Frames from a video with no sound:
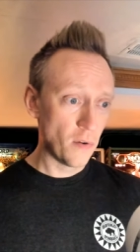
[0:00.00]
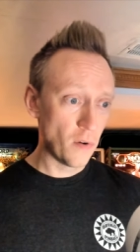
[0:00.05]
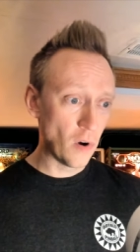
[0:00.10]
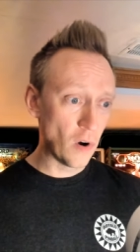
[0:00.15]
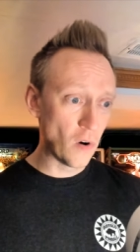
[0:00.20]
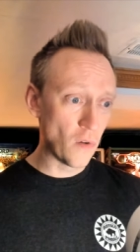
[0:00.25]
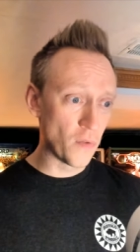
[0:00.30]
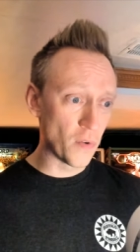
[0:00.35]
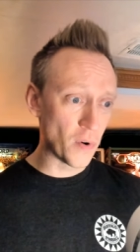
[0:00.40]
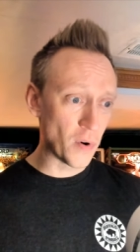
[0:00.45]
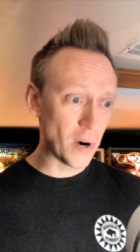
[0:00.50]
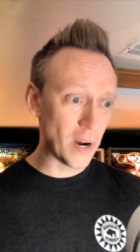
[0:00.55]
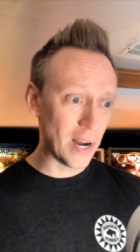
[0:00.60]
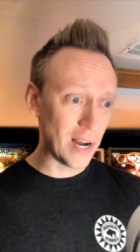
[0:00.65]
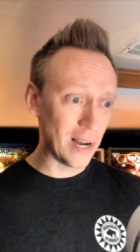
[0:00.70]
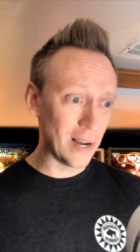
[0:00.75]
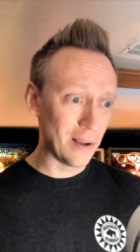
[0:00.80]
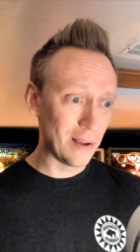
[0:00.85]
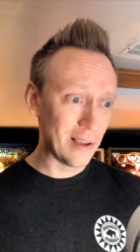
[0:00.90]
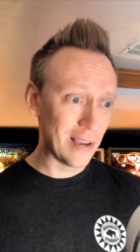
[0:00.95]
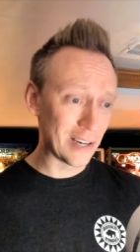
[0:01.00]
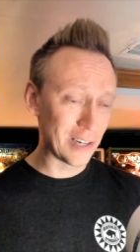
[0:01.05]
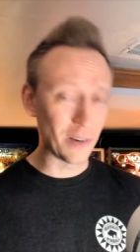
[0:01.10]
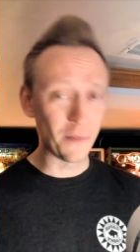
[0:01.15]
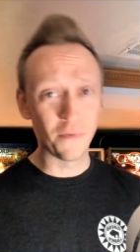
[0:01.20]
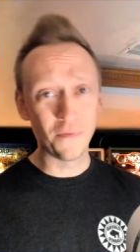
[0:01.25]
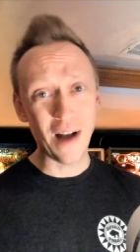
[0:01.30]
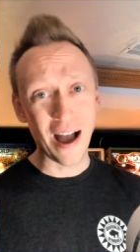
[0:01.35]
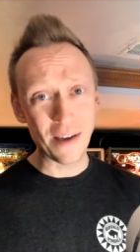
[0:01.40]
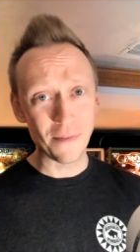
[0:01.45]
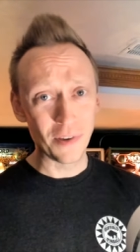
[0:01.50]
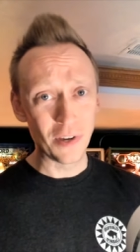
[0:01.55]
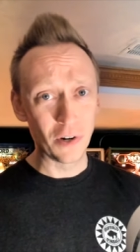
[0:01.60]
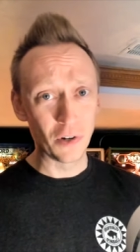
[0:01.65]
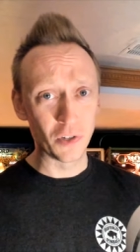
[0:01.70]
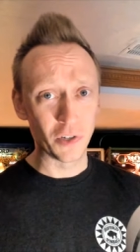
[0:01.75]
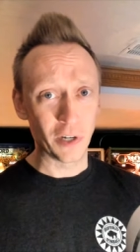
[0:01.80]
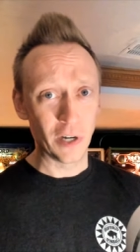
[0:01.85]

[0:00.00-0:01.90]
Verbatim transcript: over actually 5 years